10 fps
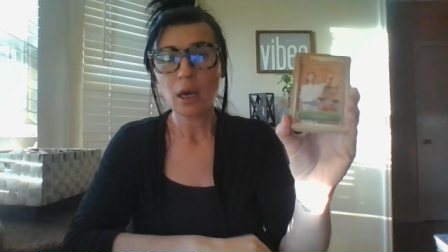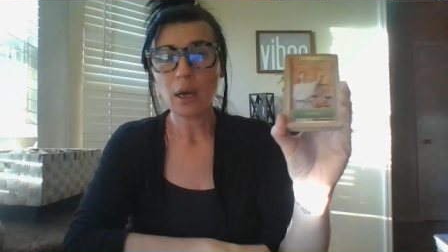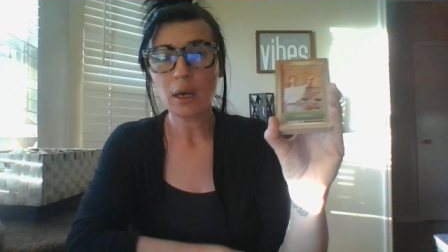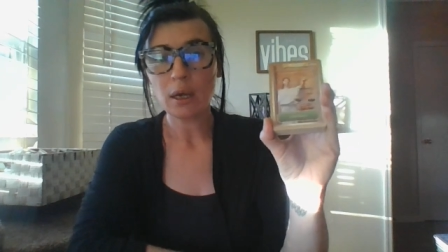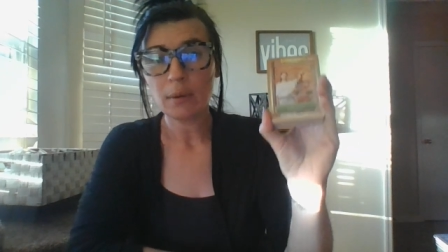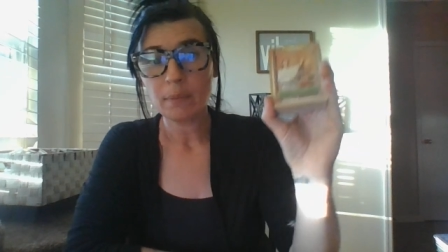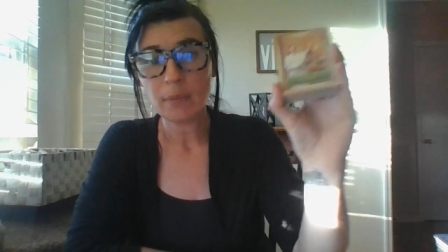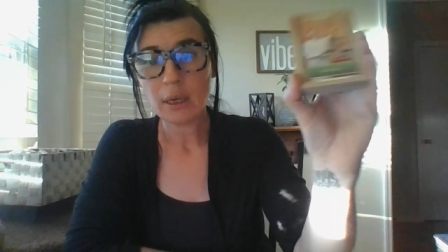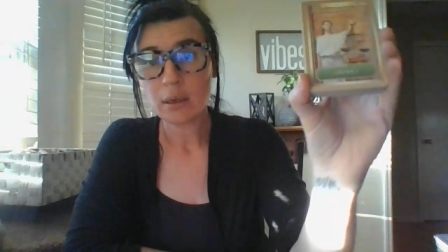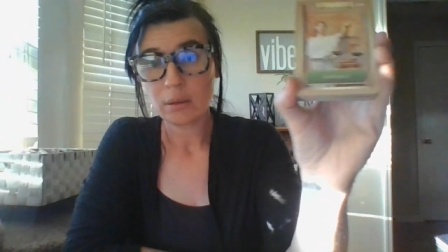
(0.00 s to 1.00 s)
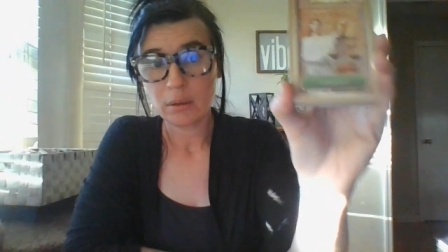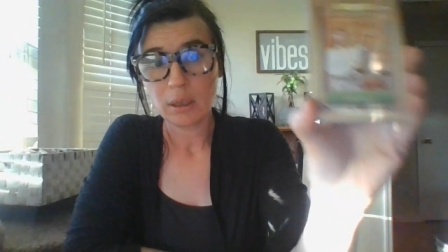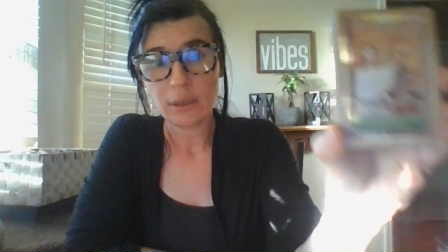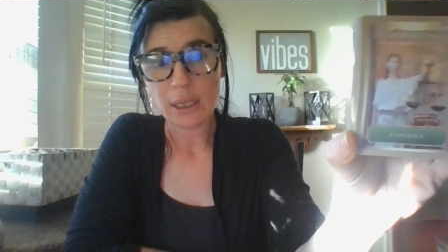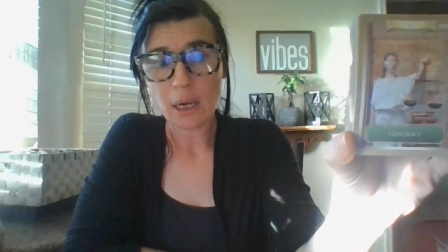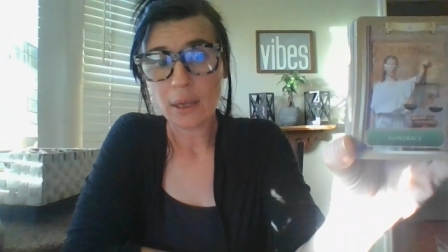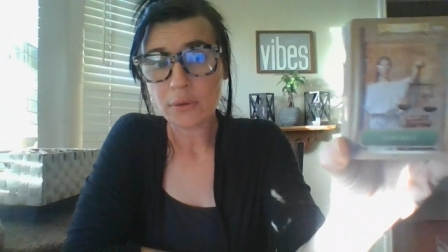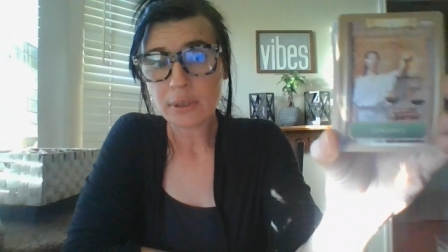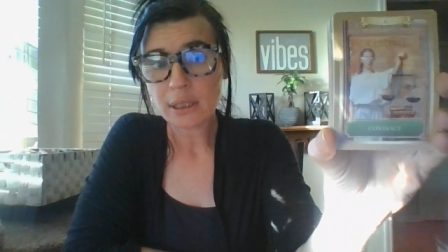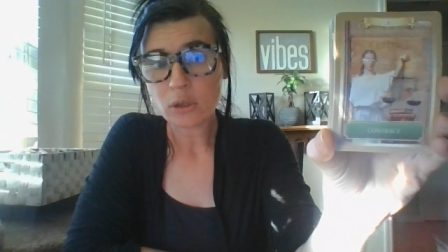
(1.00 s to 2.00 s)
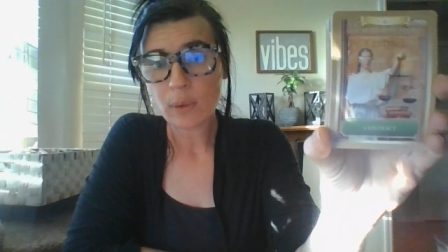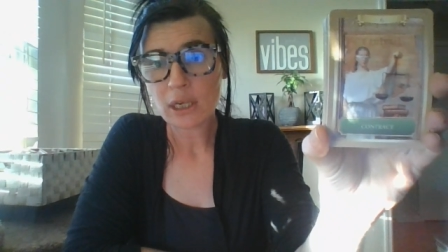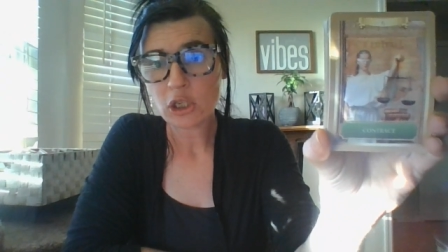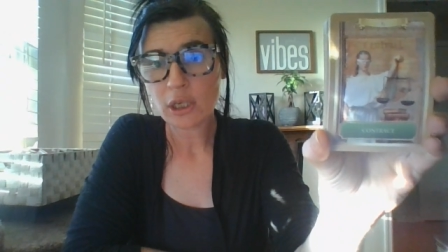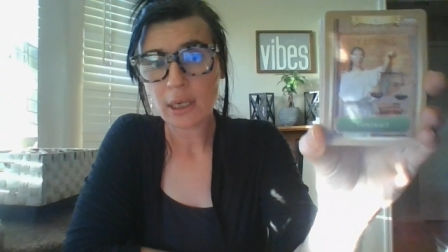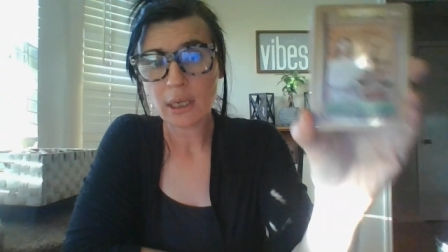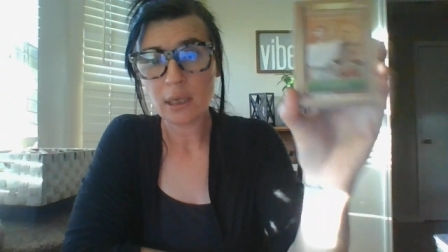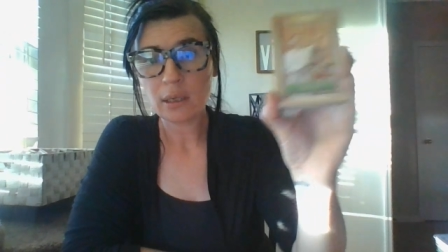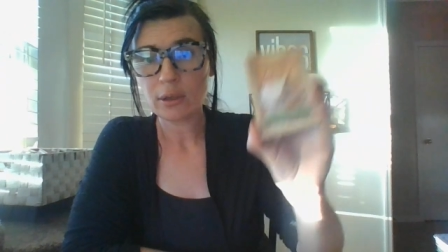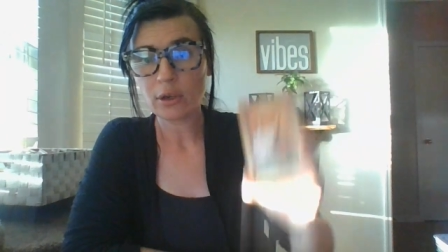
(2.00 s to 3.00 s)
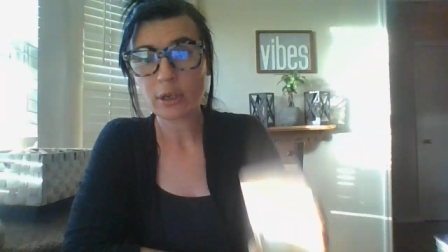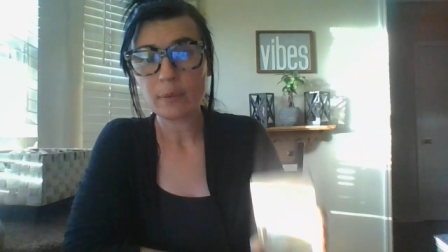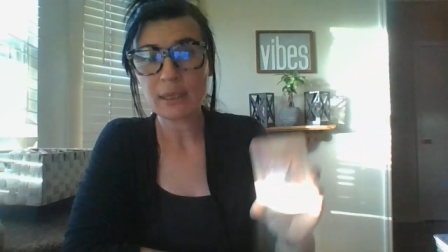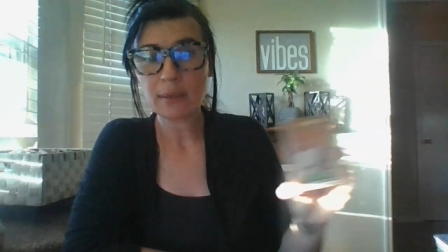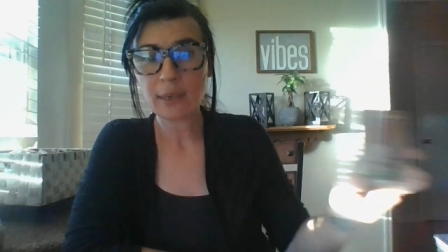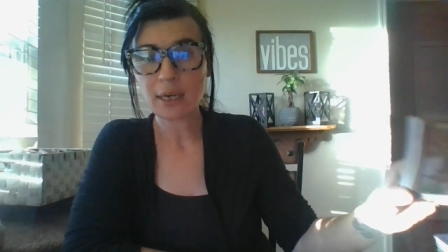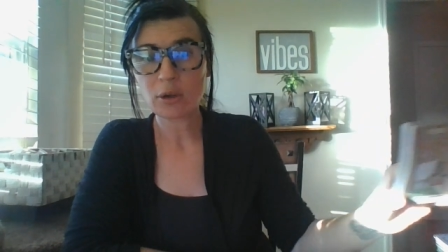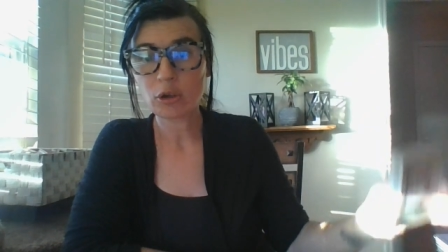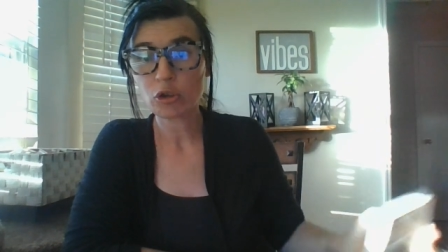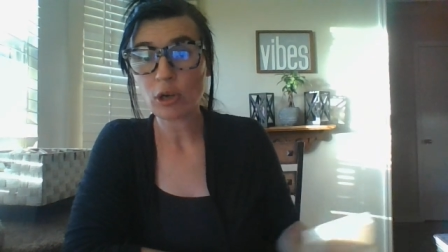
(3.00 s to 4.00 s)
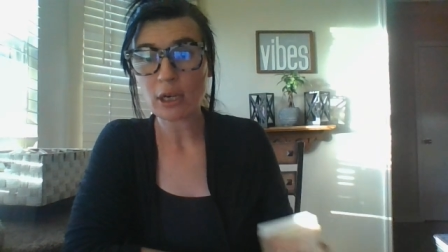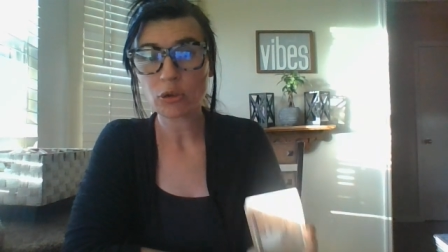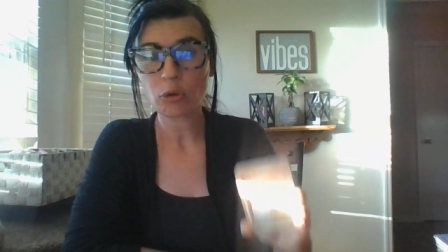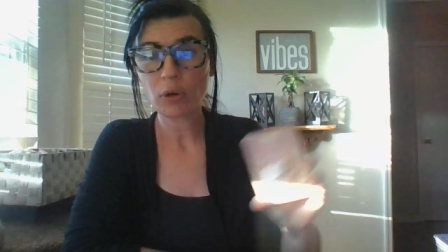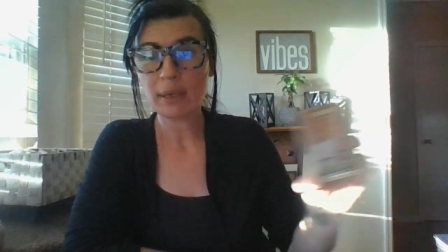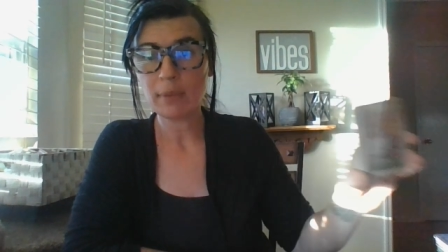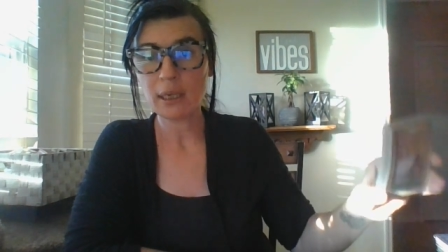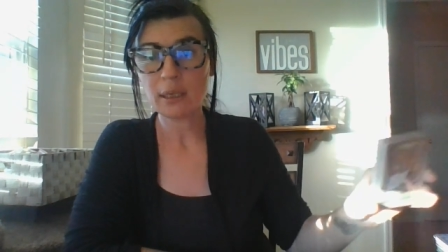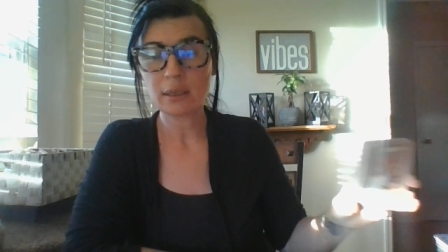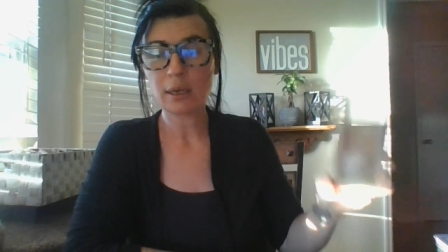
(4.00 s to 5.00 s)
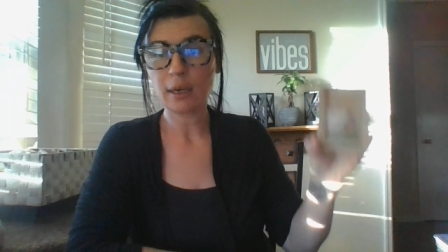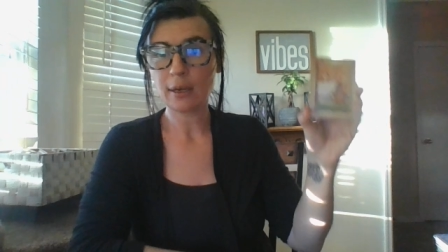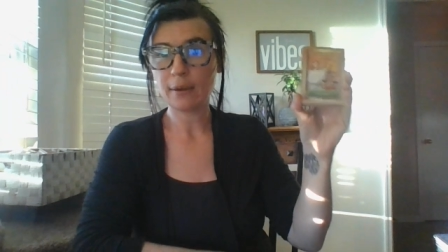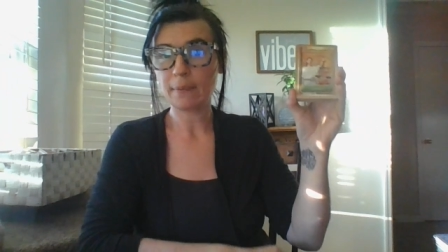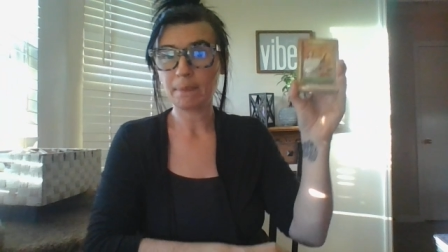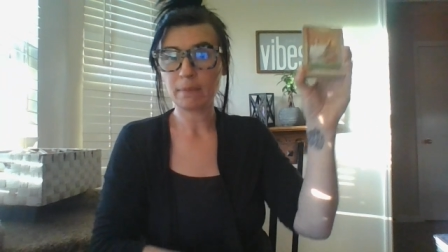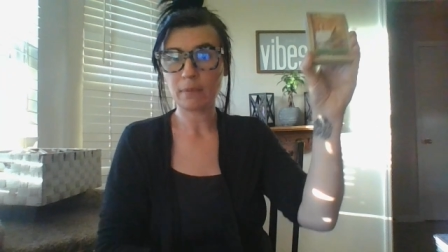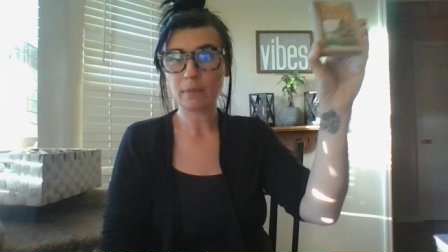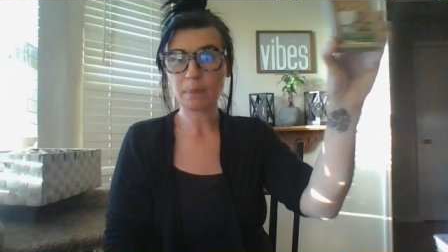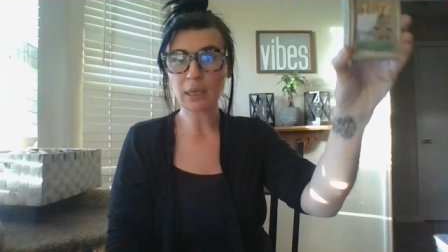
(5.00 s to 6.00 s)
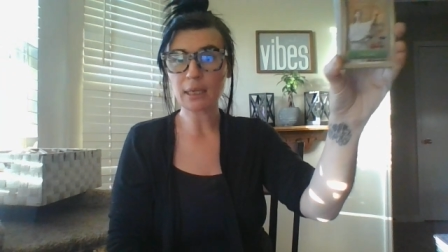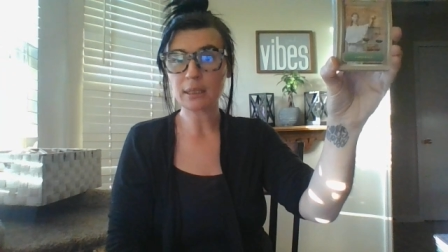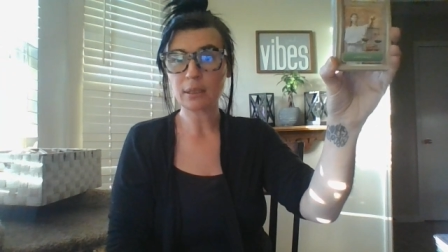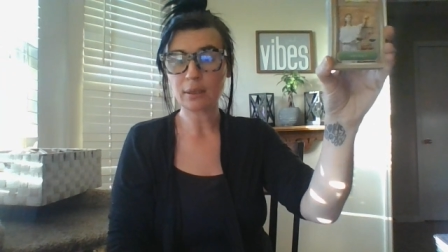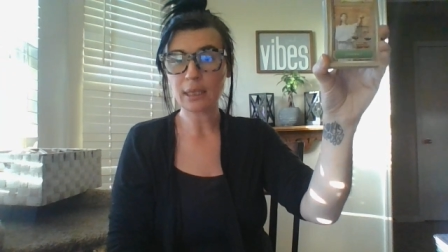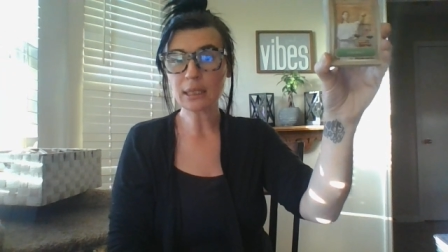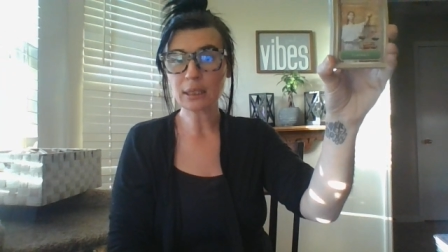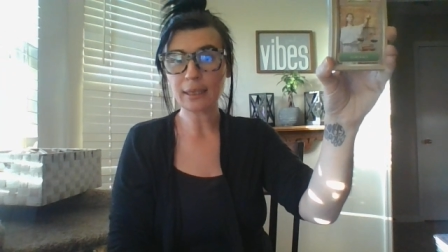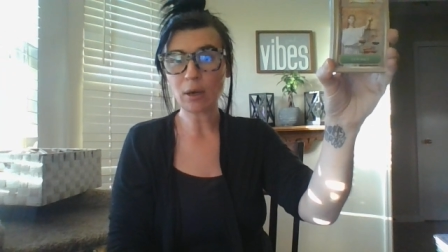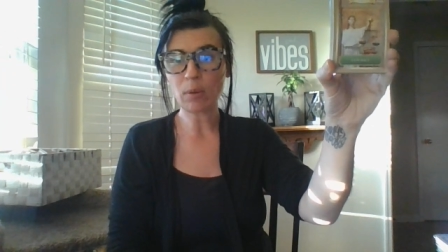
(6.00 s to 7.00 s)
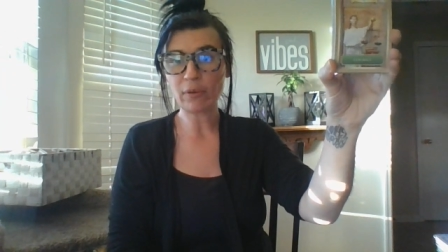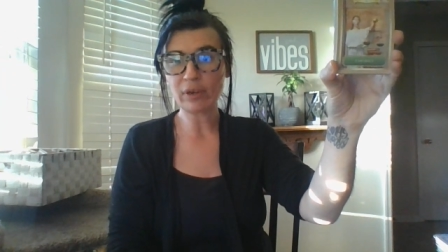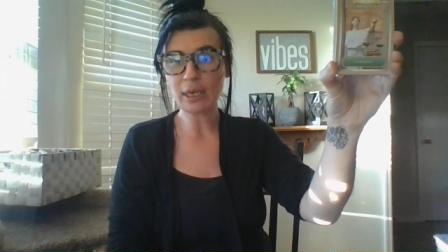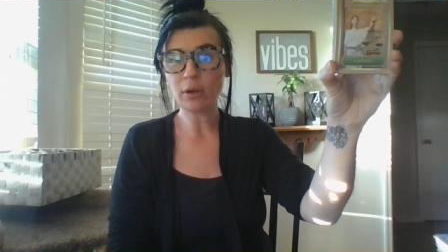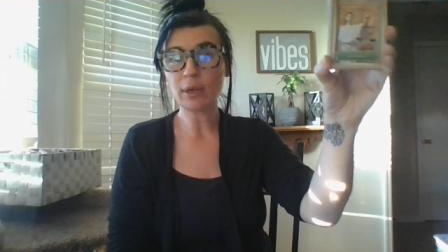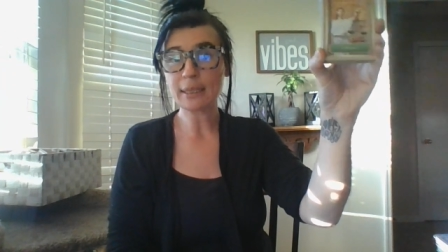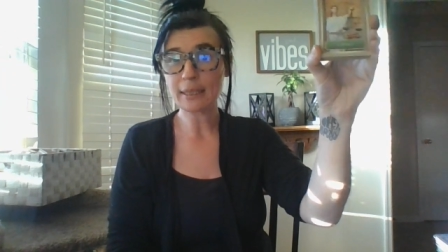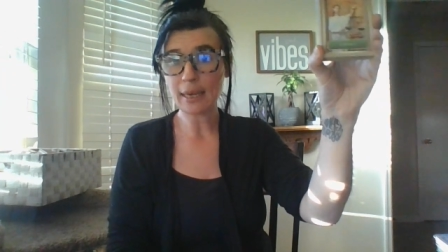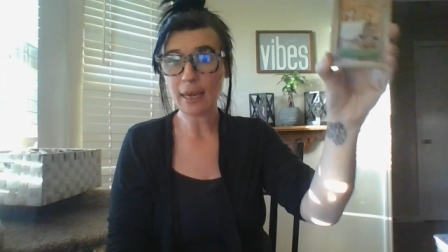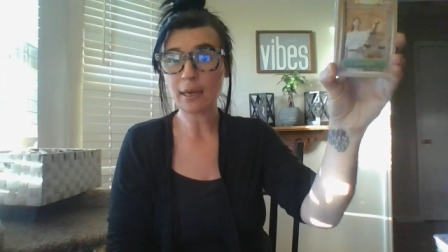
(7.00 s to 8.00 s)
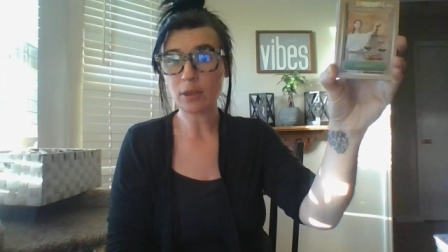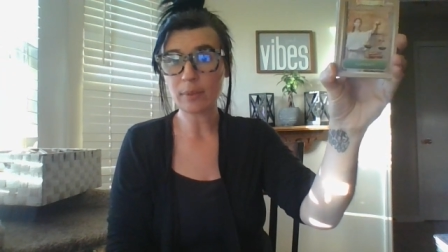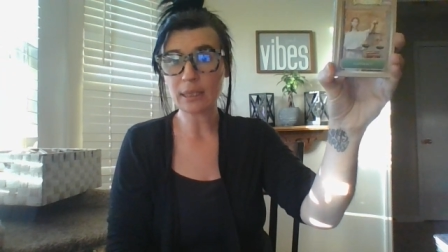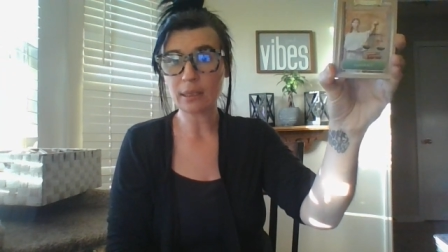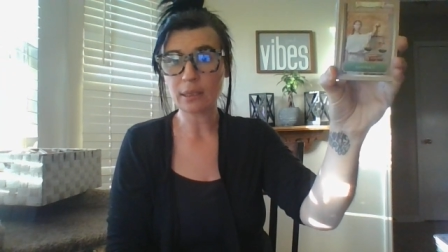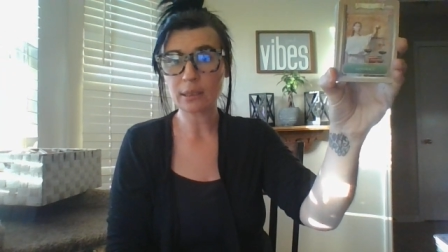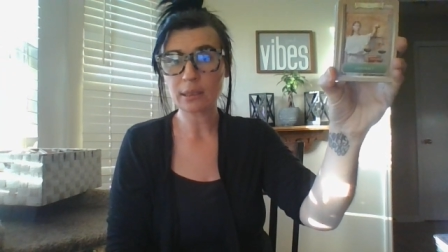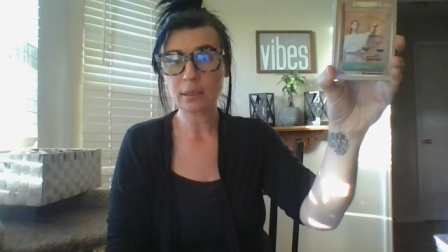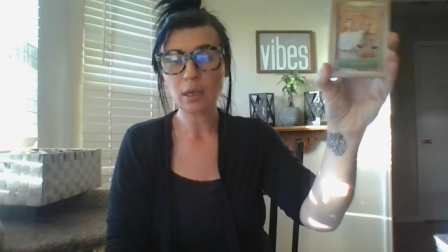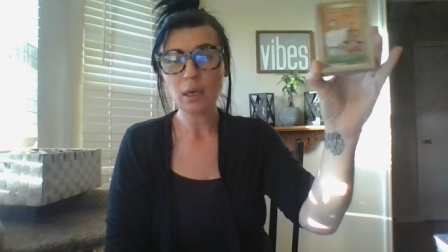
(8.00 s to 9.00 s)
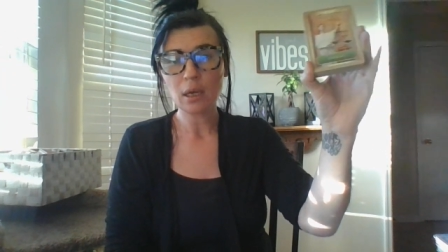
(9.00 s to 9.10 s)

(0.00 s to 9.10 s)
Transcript: Um, the other situation, there could be some kind of contractual agreement um, because this Leo over here is the head of the business.